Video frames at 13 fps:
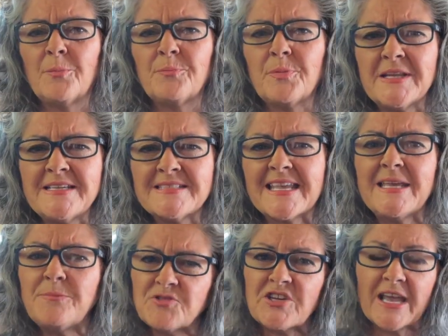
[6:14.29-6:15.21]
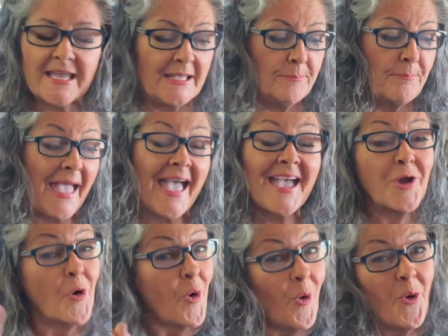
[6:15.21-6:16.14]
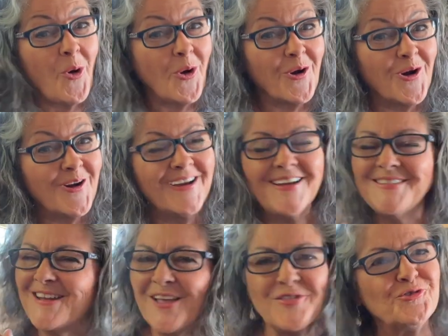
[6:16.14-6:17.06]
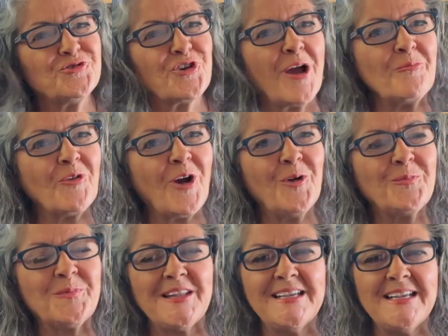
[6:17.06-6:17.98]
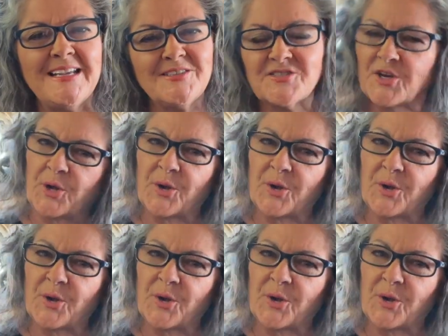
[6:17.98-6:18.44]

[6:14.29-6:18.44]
please keep checking back, or another drum roll, please.